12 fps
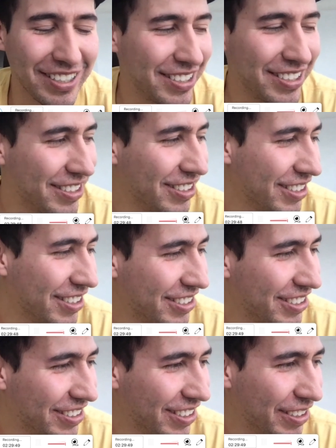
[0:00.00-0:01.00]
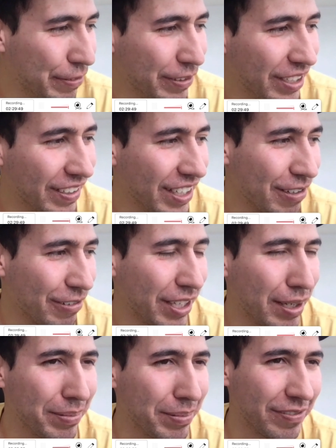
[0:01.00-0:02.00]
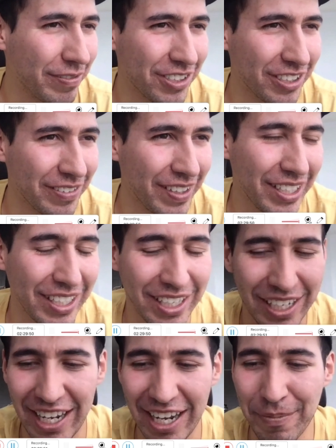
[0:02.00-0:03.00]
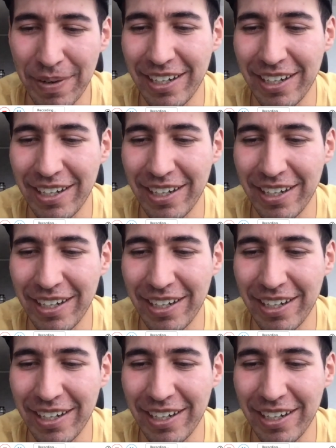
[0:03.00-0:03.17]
Oh yeah, that's cool. That's cool. I'm gonna read that book for sure, man.